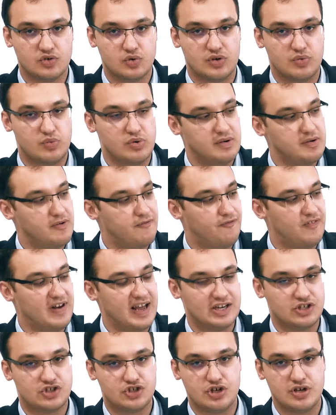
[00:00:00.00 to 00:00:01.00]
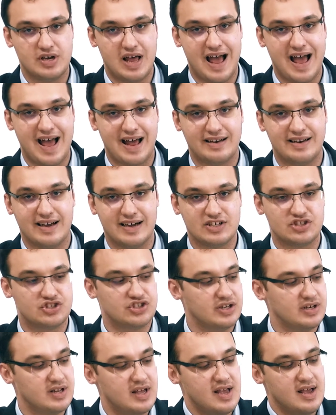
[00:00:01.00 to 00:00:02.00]
So it will be flexion,
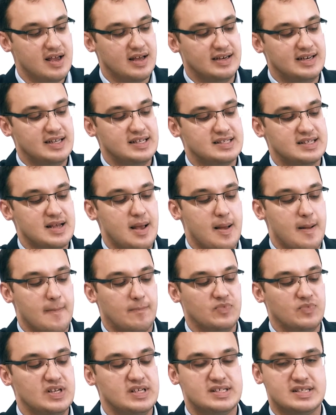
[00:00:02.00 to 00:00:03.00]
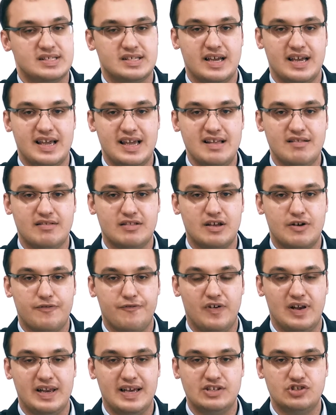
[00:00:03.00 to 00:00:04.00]
adduction. This, this uh,
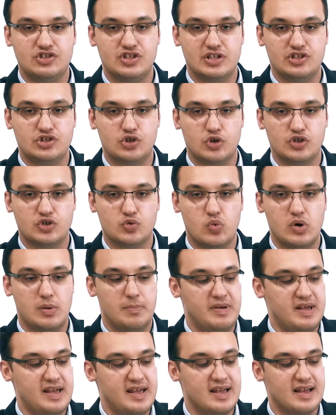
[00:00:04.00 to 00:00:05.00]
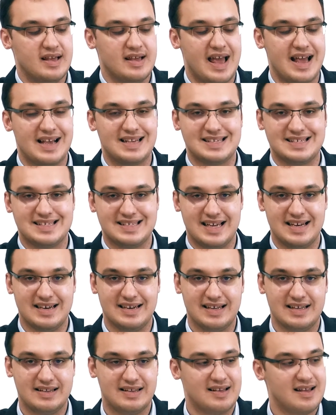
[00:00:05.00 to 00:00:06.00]
interphalangeal joints will be
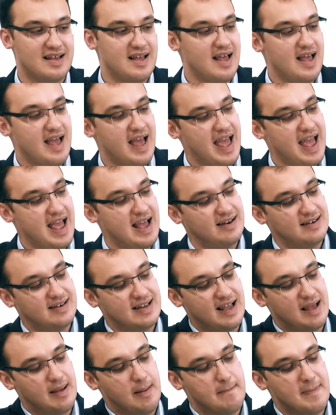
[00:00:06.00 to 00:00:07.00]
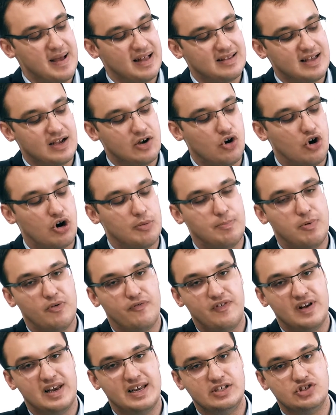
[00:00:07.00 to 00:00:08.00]
extended and the uh,
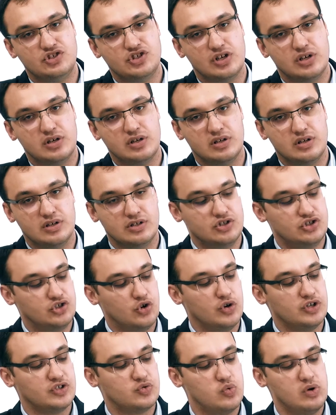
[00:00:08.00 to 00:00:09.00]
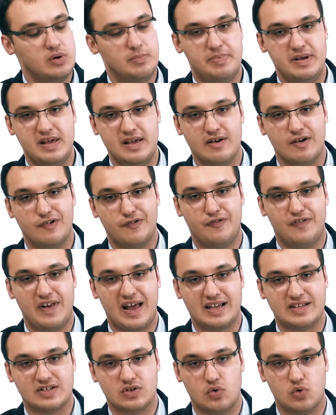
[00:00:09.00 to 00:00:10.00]
metacarpophalangeal joints will be
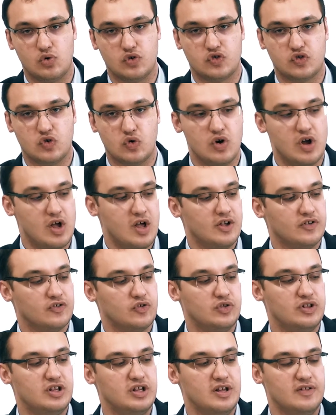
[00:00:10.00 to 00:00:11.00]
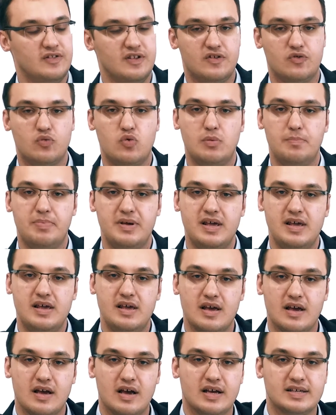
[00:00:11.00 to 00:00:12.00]
flexed also. So th this will
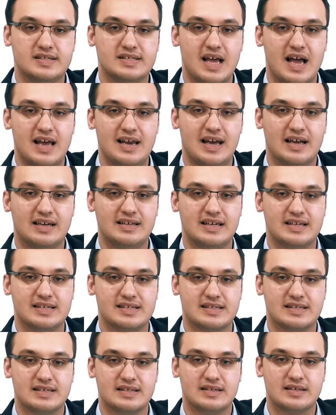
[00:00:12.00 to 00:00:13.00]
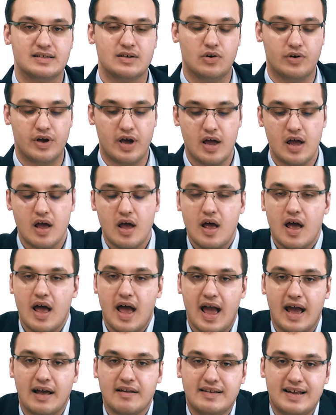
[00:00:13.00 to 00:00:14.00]
be a sign like this. Okay,
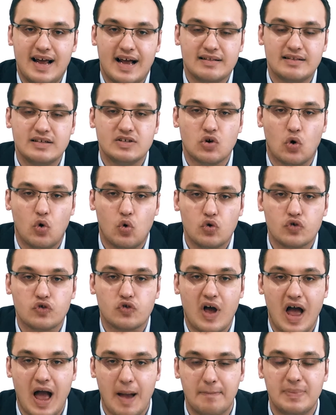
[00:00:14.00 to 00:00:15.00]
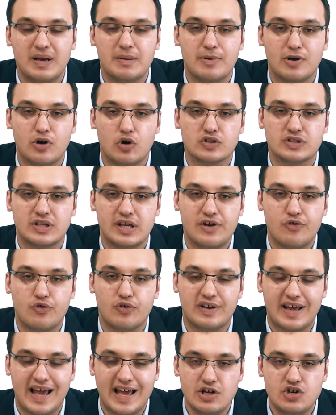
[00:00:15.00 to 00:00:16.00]
and that is also happening because the
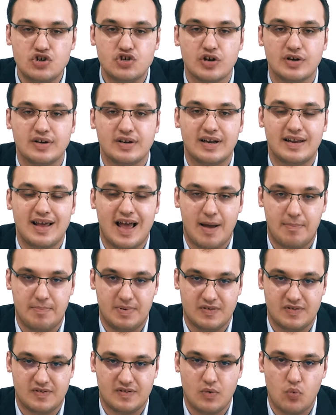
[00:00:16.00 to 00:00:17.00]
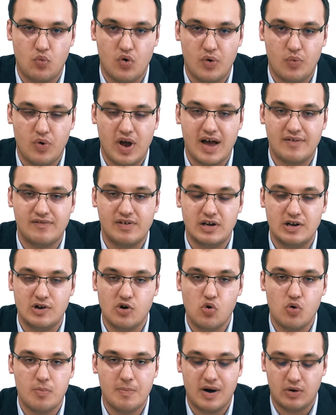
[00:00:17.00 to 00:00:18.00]
irritation that happens when we have a
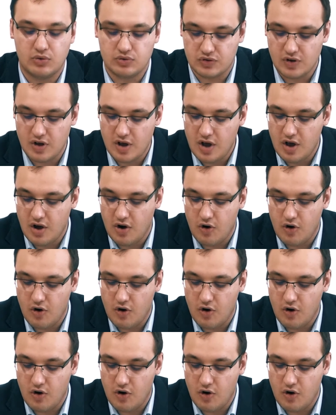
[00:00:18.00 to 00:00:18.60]
low amount